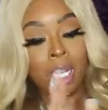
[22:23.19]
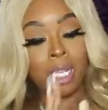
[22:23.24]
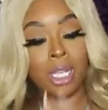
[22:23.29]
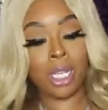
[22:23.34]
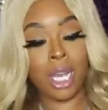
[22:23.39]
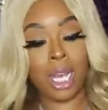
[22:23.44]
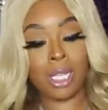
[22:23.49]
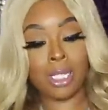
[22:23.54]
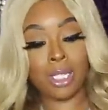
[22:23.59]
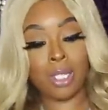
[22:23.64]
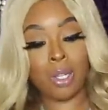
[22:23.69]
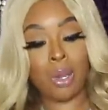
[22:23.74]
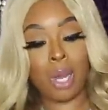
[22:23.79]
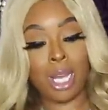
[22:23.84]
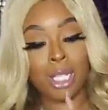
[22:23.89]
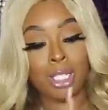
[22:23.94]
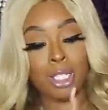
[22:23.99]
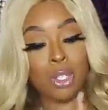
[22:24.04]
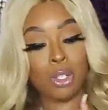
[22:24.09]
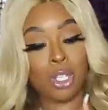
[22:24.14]
You guys know
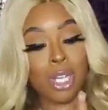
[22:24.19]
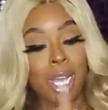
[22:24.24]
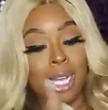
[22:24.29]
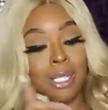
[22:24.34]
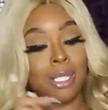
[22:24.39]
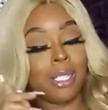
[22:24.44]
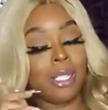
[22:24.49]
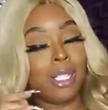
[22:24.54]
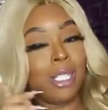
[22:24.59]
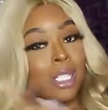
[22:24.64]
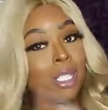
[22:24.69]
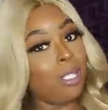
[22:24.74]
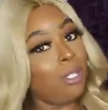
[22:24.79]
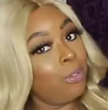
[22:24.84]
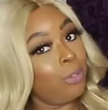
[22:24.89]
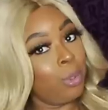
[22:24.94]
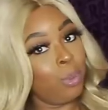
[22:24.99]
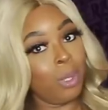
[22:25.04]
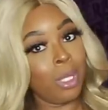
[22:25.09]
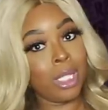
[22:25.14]
I showed you guys the
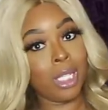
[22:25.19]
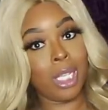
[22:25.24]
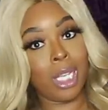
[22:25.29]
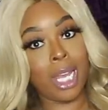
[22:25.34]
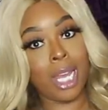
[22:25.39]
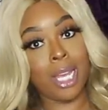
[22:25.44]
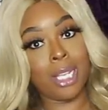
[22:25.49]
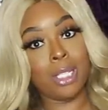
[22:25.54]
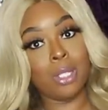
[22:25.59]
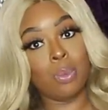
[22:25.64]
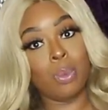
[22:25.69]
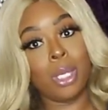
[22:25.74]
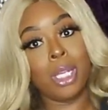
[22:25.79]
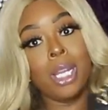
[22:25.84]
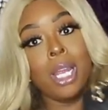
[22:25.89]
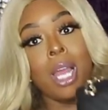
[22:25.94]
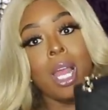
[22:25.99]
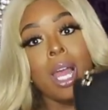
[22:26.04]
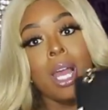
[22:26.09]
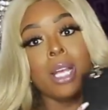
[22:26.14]
silver one, the last one.